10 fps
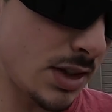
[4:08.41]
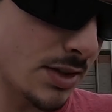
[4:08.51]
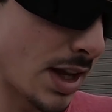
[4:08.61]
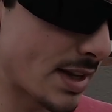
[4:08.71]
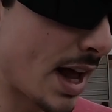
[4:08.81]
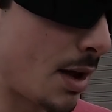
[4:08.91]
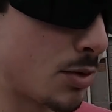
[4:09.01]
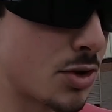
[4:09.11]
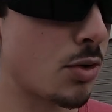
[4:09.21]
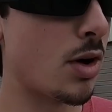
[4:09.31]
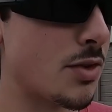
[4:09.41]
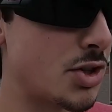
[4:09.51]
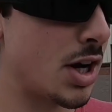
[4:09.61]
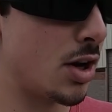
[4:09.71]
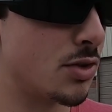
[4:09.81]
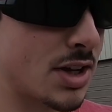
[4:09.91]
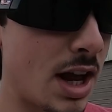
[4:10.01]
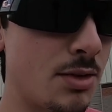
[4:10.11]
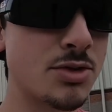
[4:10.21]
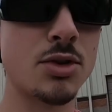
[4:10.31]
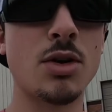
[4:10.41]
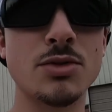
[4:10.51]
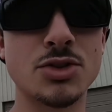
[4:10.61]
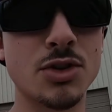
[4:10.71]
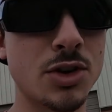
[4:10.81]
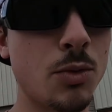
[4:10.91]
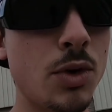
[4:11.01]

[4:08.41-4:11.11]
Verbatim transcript: that's kind of what's going on with the channel. It's kind of what's going on with the truck and